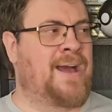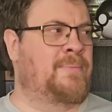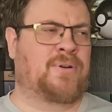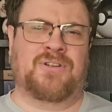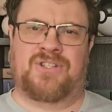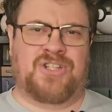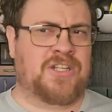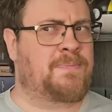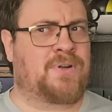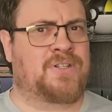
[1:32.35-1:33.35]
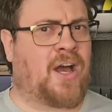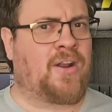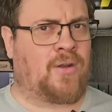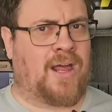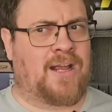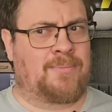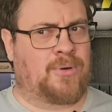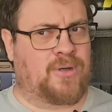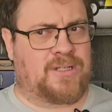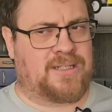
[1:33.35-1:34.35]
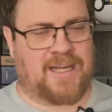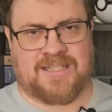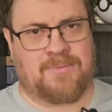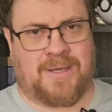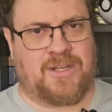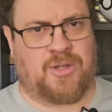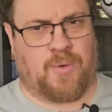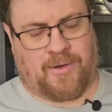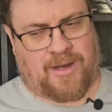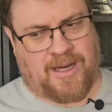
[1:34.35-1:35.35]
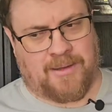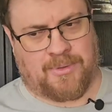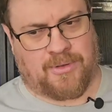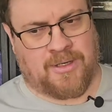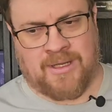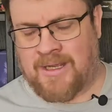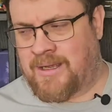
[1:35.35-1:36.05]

Because just because I don't like a book doesn't mean you won't like a book.